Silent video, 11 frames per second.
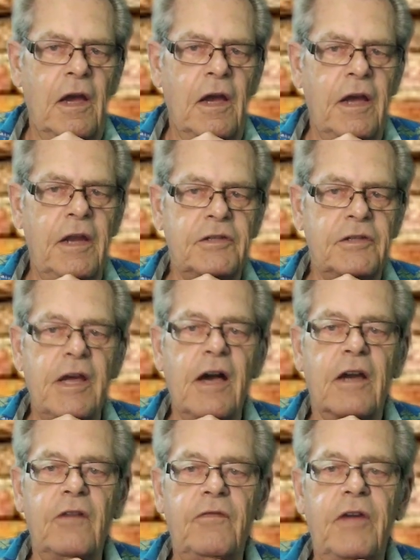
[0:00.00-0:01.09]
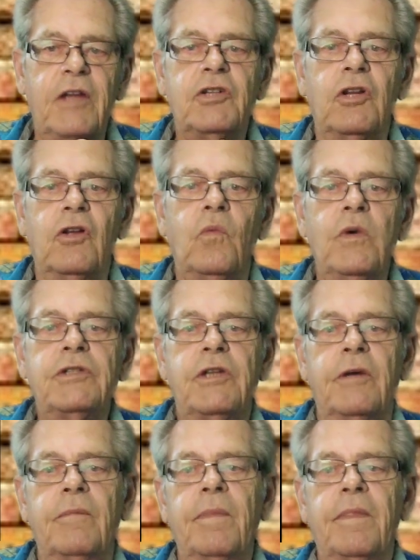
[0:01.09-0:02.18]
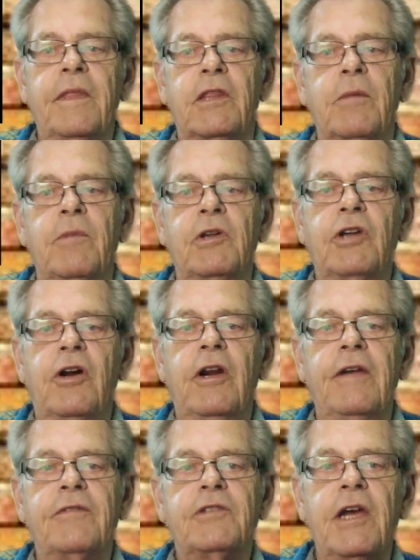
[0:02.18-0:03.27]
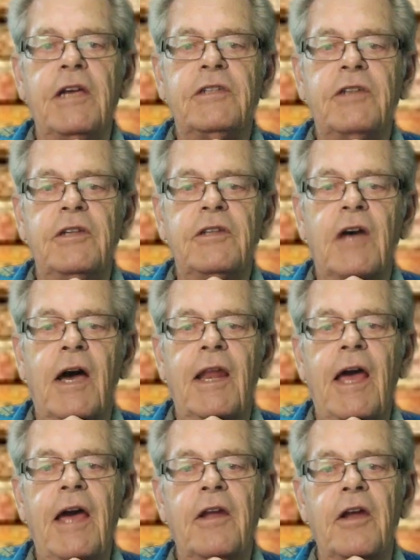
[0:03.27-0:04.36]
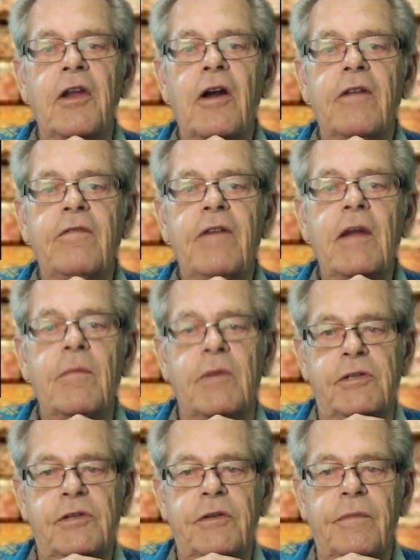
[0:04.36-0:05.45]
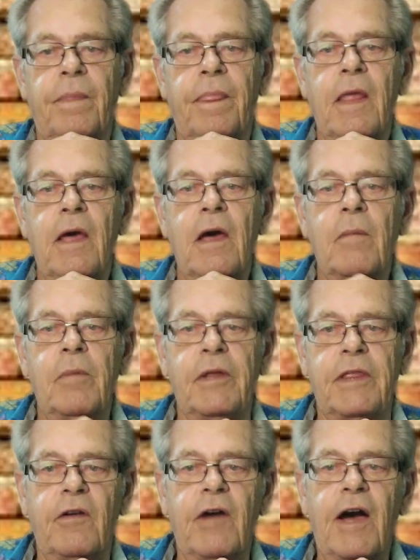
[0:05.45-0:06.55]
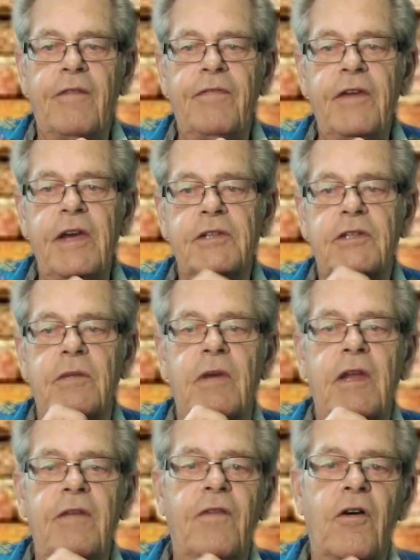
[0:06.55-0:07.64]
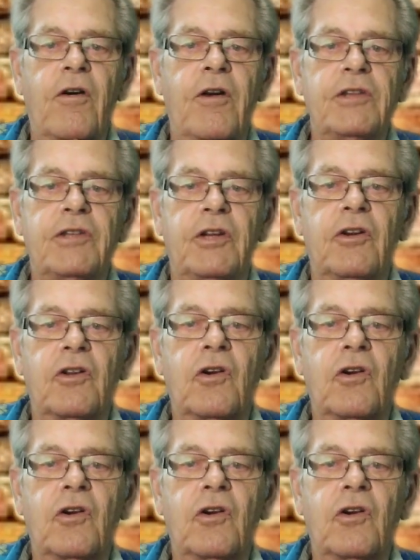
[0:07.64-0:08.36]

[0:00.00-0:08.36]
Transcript: It is now conventional wisdom that the majority of snakes in Thailand are not venomous, but there are fears that many foreigners are not